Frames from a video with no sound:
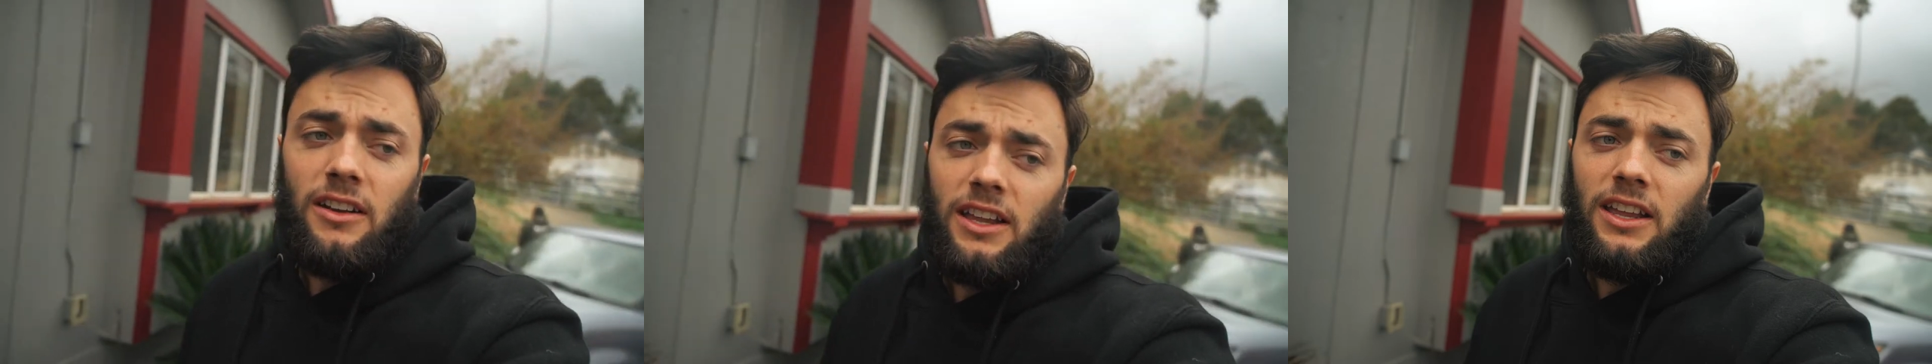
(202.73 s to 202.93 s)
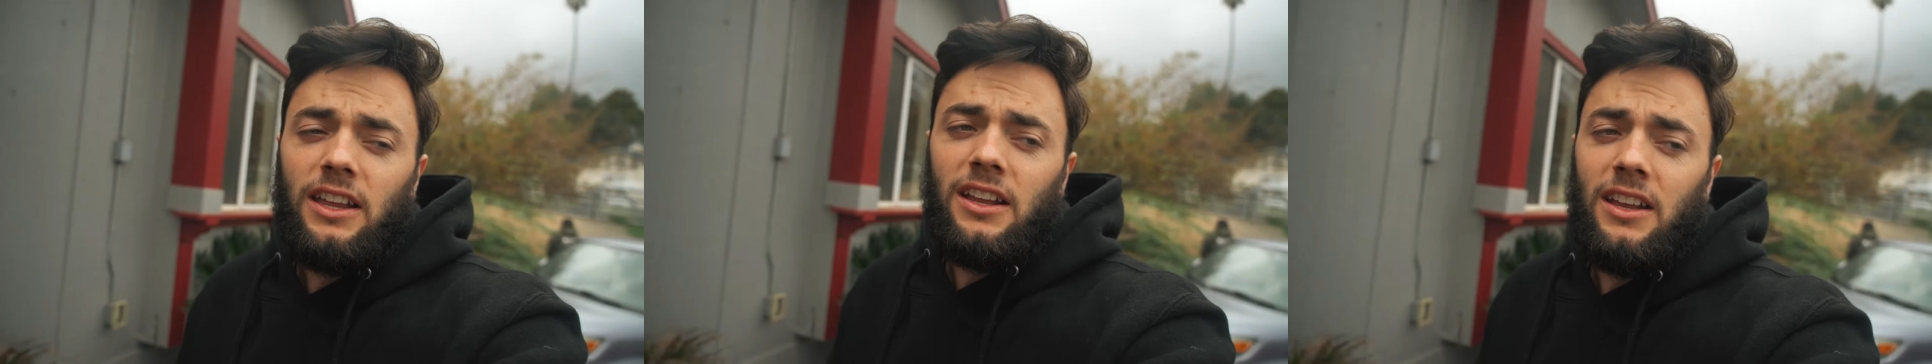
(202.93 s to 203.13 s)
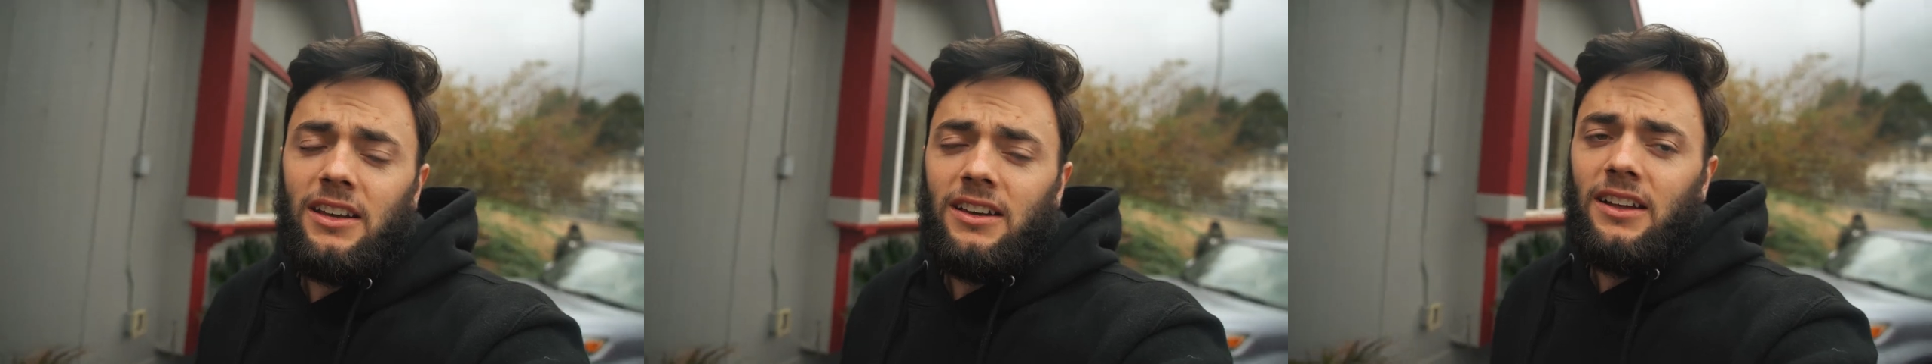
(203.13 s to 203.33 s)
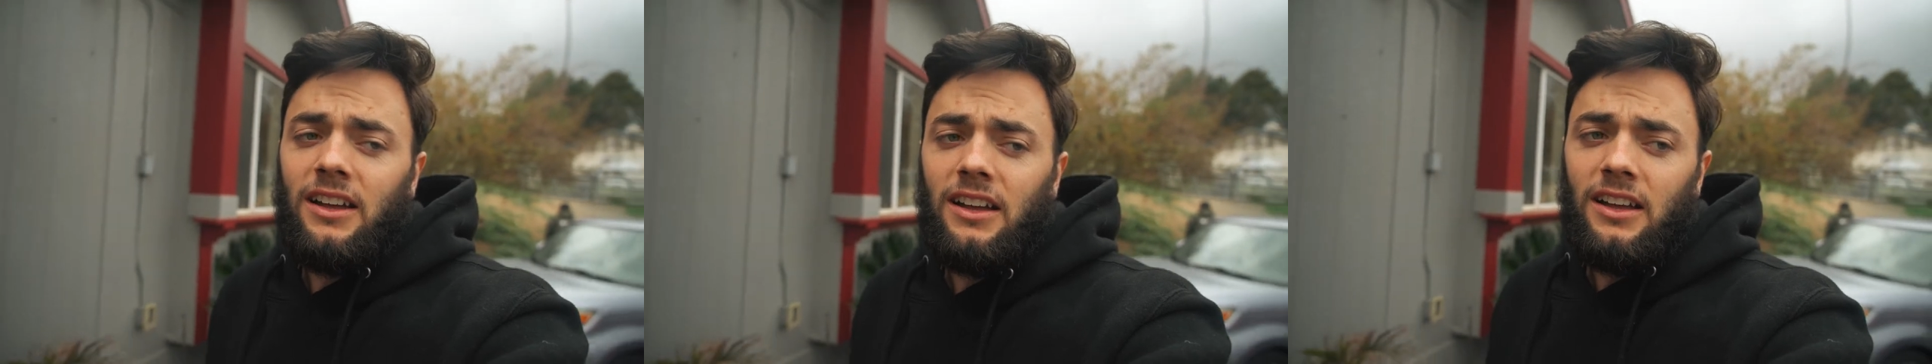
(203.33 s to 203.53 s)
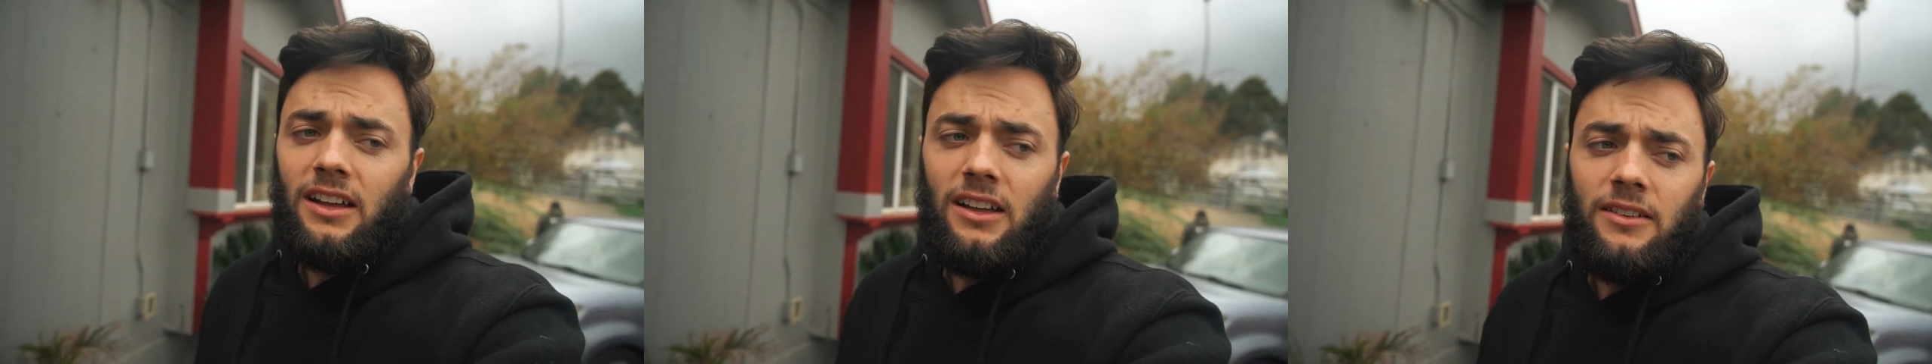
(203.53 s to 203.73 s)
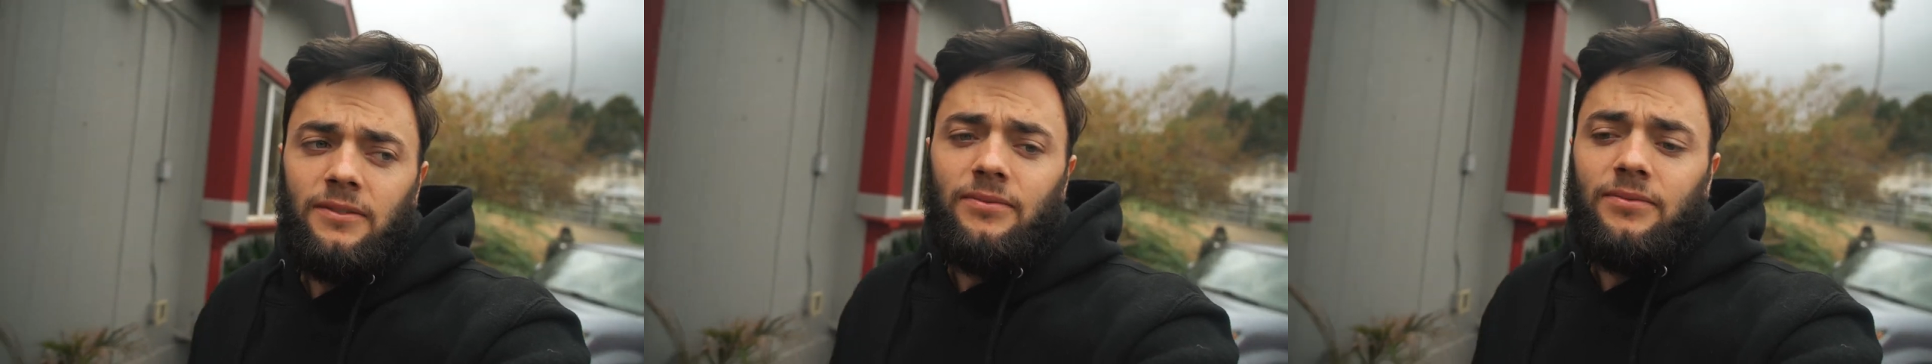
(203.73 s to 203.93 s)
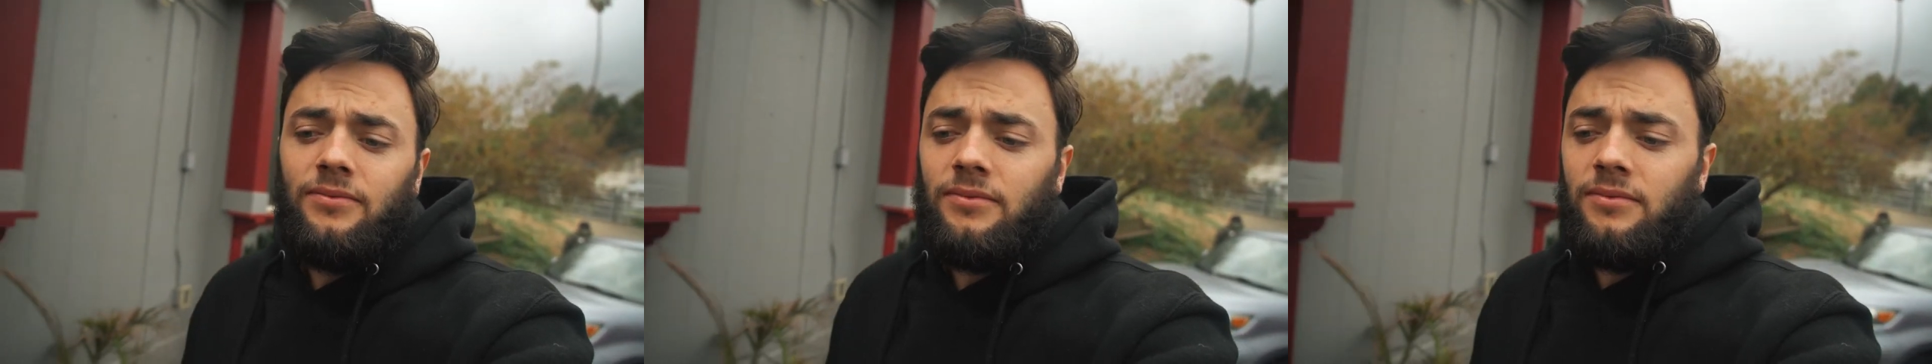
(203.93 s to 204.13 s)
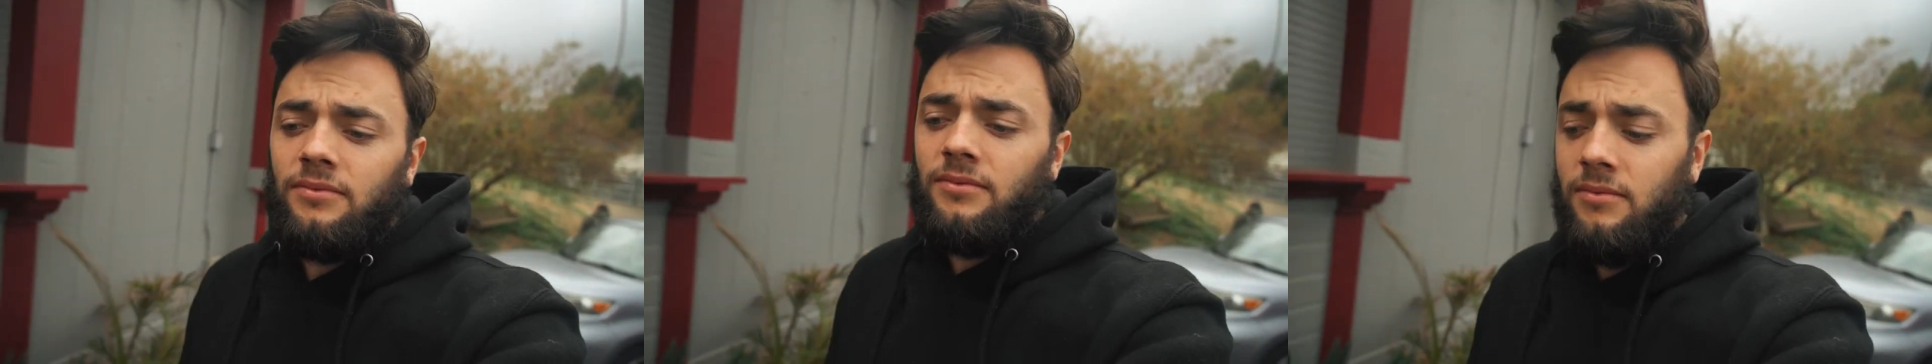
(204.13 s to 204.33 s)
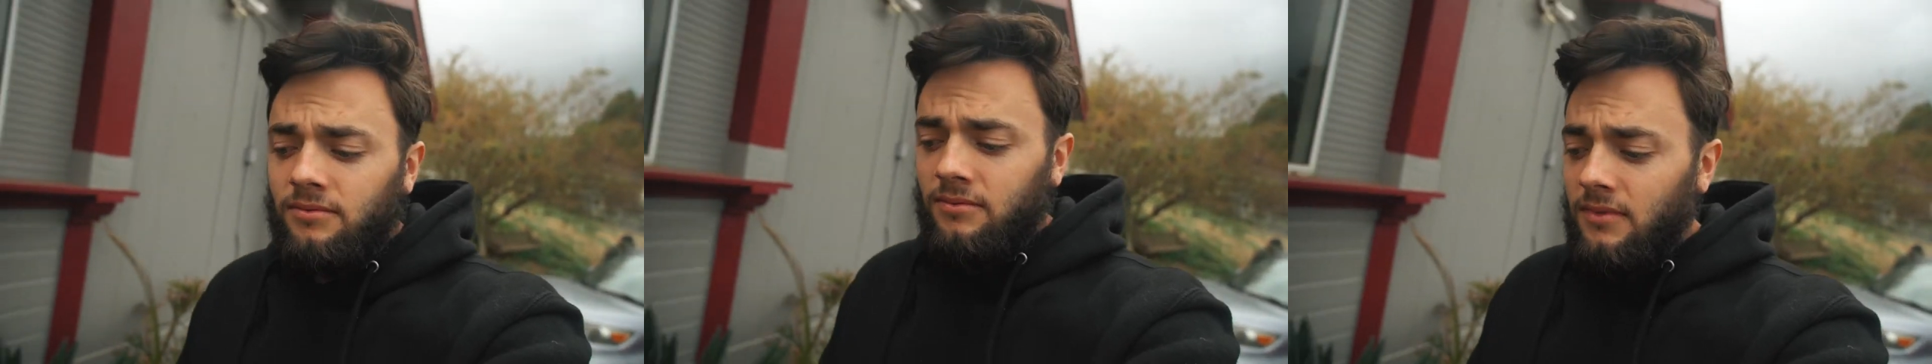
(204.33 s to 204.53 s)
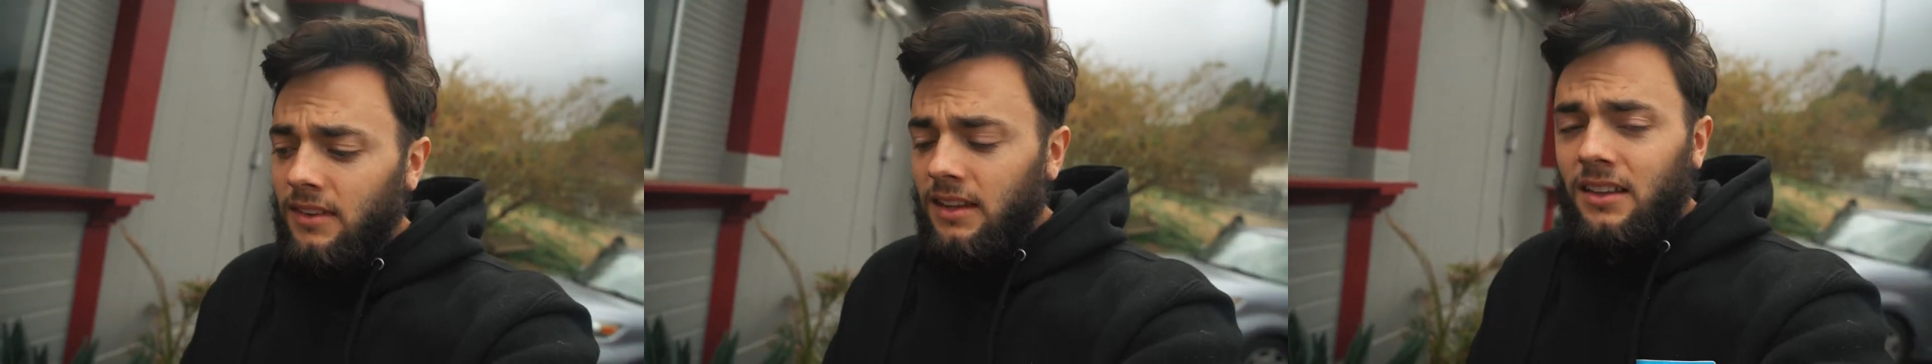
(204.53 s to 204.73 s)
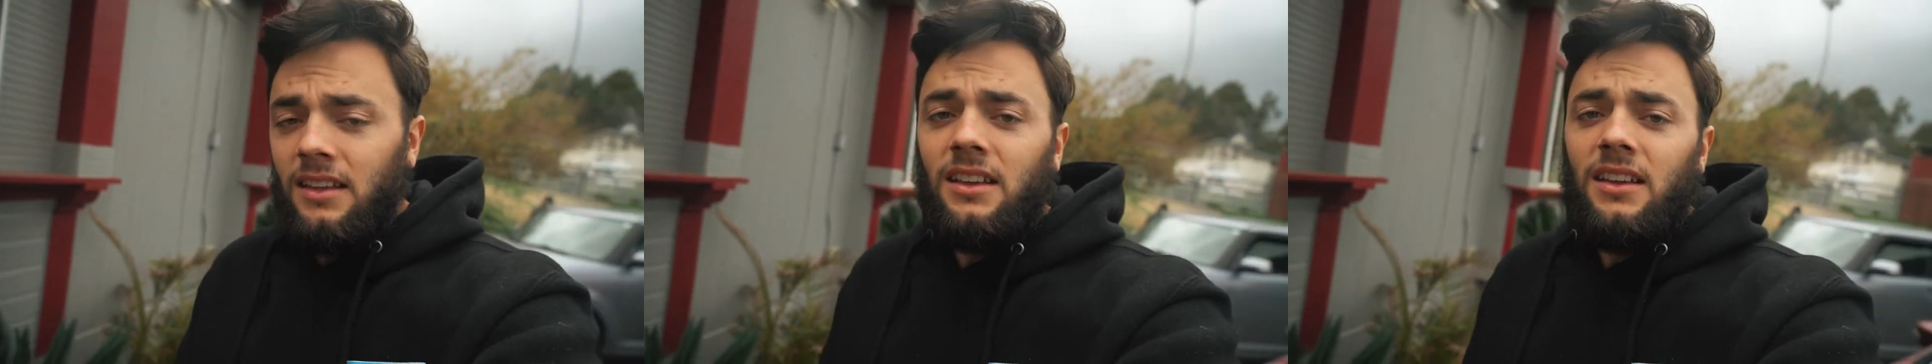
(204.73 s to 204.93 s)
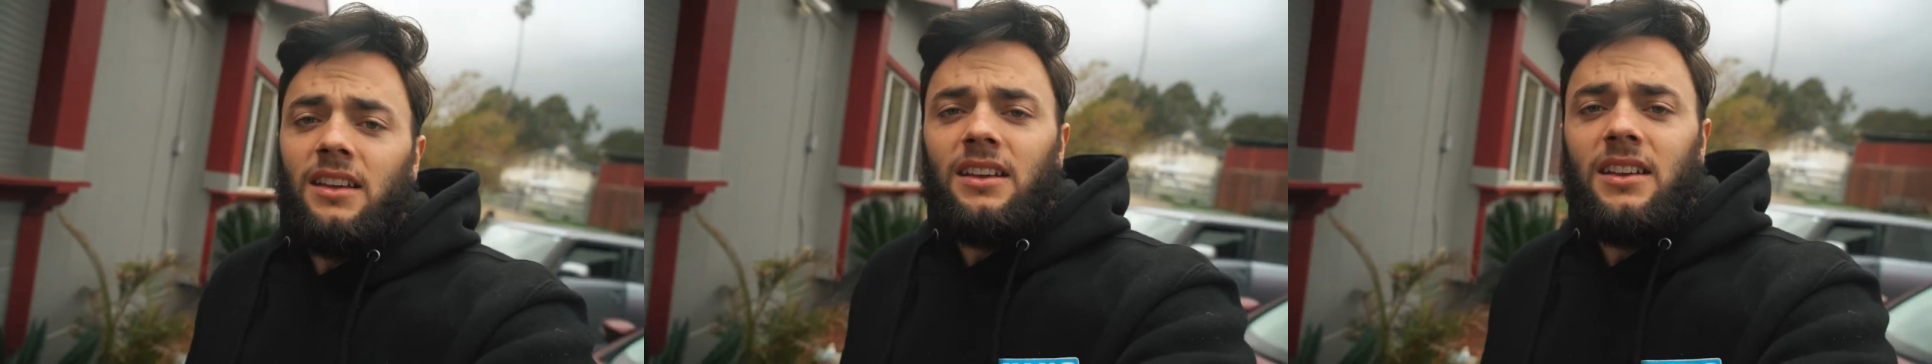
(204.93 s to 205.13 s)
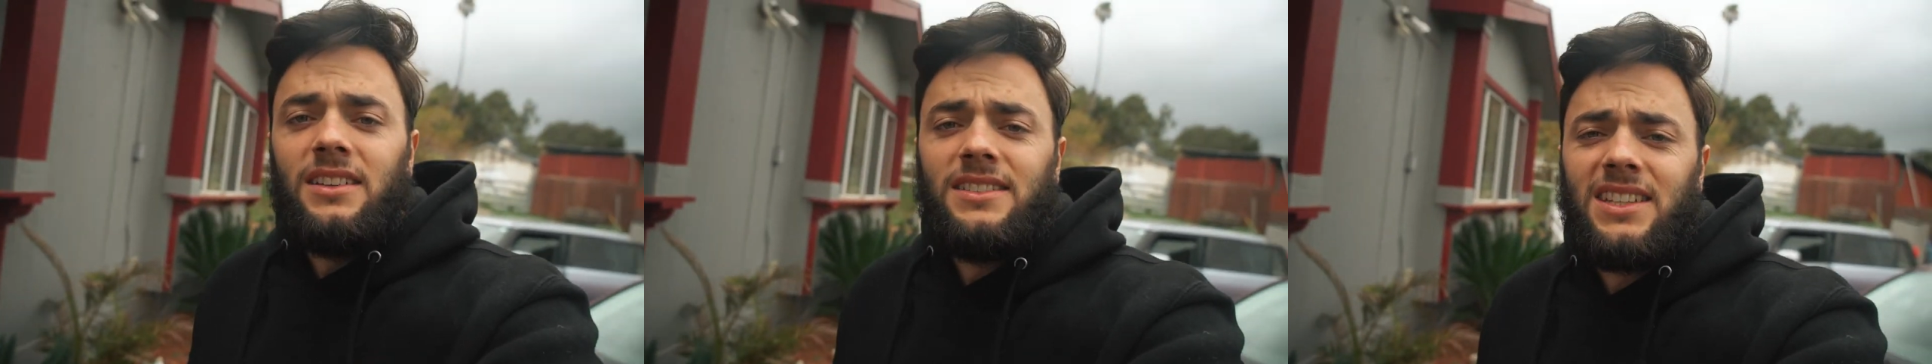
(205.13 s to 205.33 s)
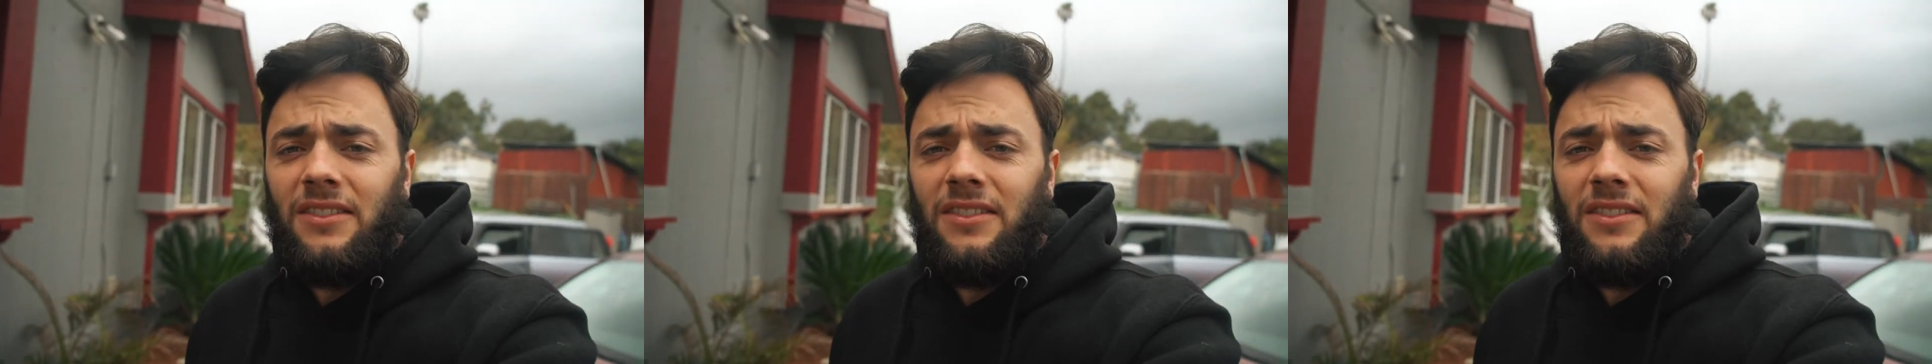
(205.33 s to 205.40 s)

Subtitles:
and he's